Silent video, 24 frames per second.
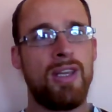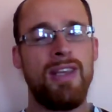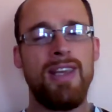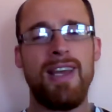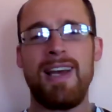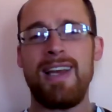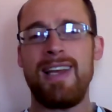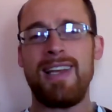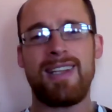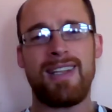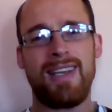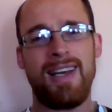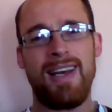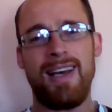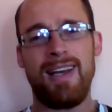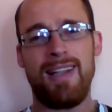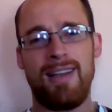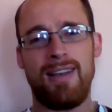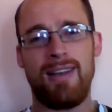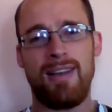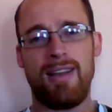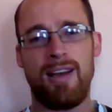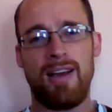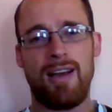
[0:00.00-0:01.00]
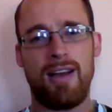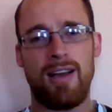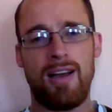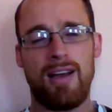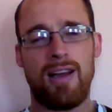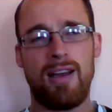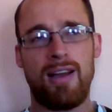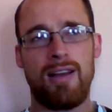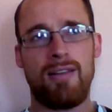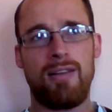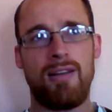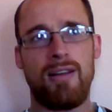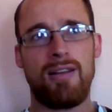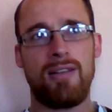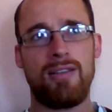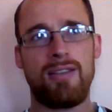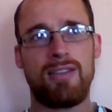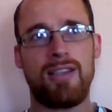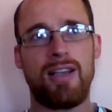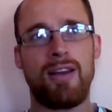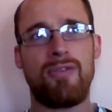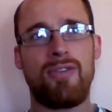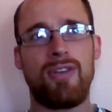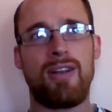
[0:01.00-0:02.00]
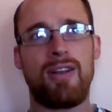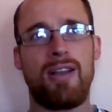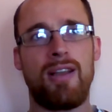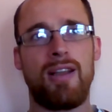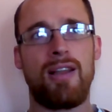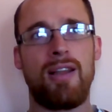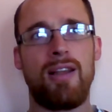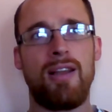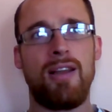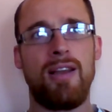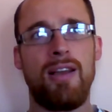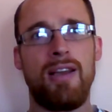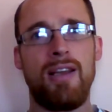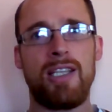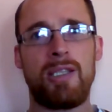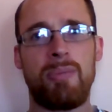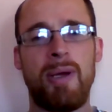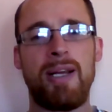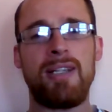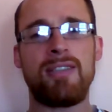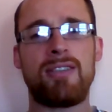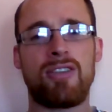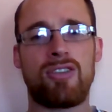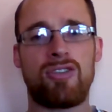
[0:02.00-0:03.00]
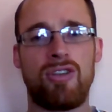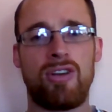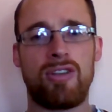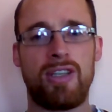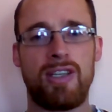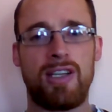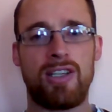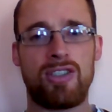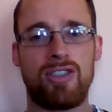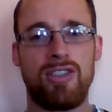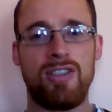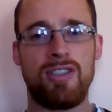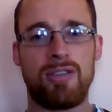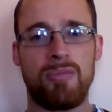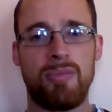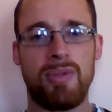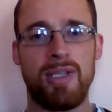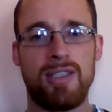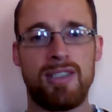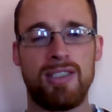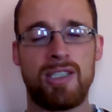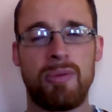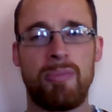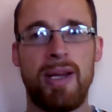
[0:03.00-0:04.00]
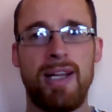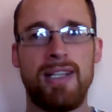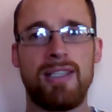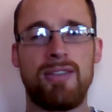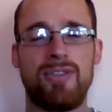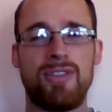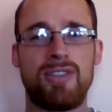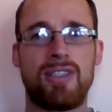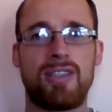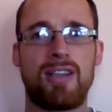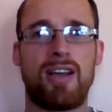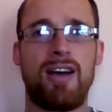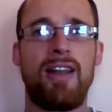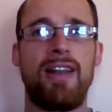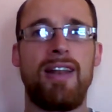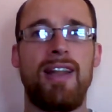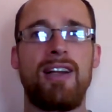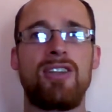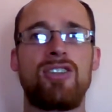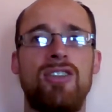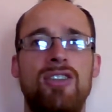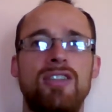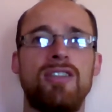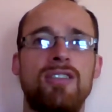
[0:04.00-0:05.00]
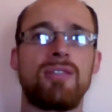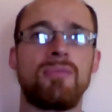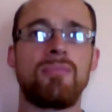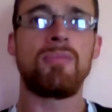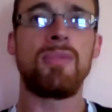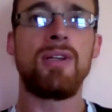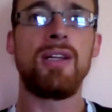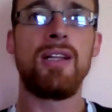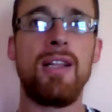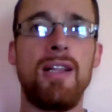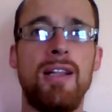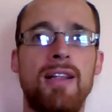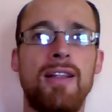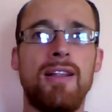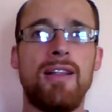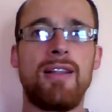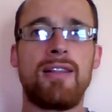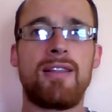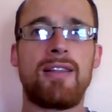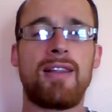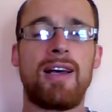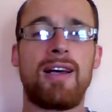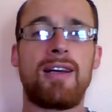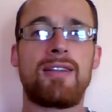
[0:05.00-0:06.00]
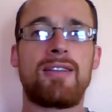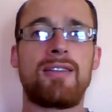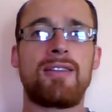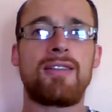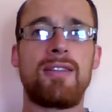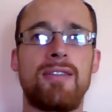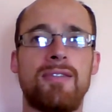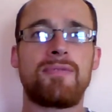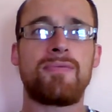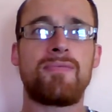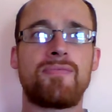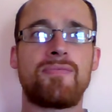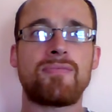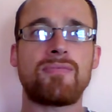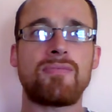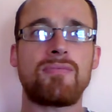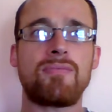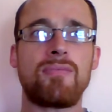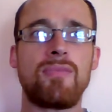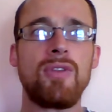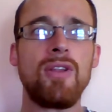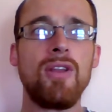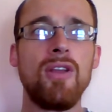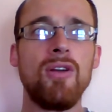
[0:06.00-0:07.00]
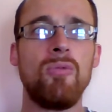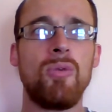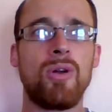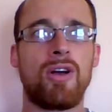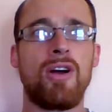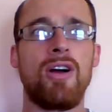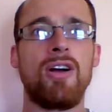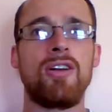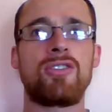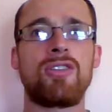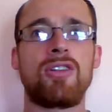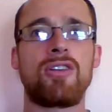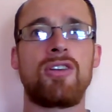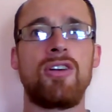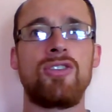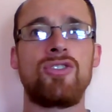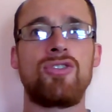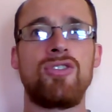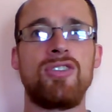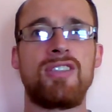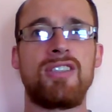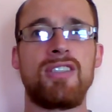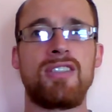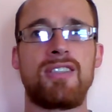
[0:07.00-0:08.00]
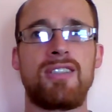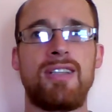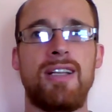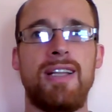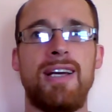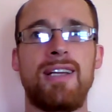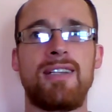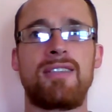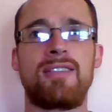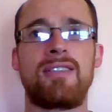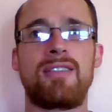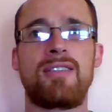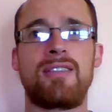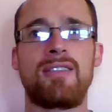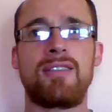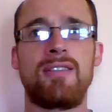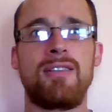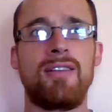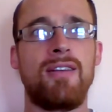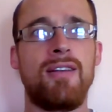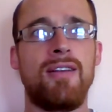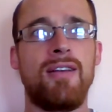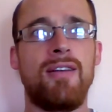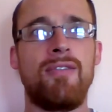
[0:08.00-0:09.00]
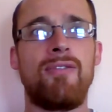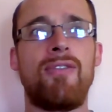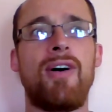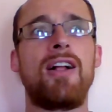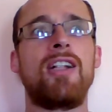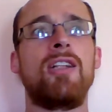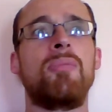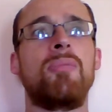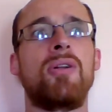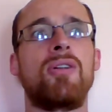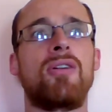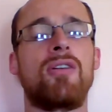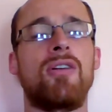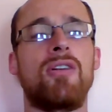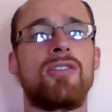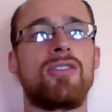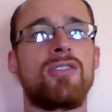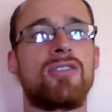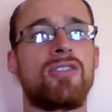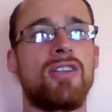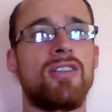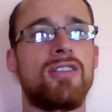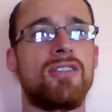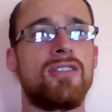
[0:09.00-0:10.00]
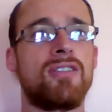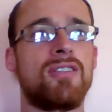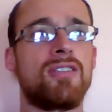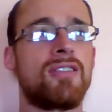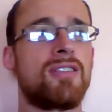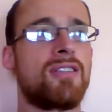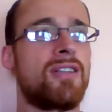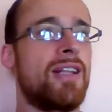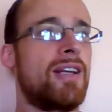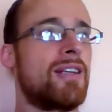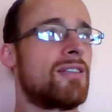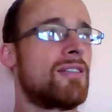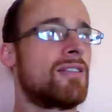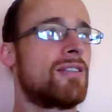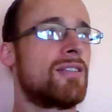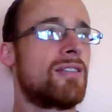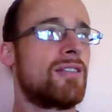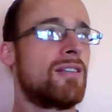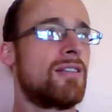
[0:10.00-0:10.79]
Yeah, it can. Definitely. It depends how strong the nationalism is. It depends if it's the kind of nationalism that regards other countries as less valuable or other citizens as less,